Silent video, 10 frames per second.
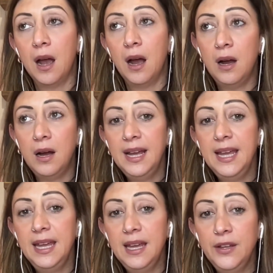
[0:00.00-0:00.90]

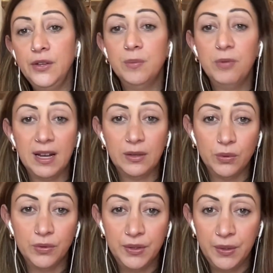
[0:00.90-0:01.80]
I use a brand
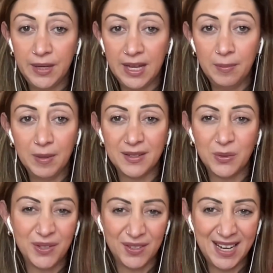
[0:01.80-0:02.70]
called Zuki because it
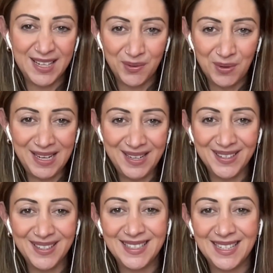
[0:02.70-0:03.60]
also tastes really
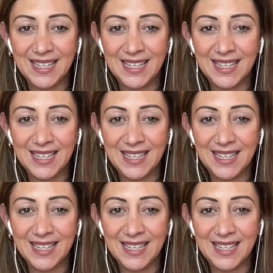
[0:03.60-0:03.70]
good.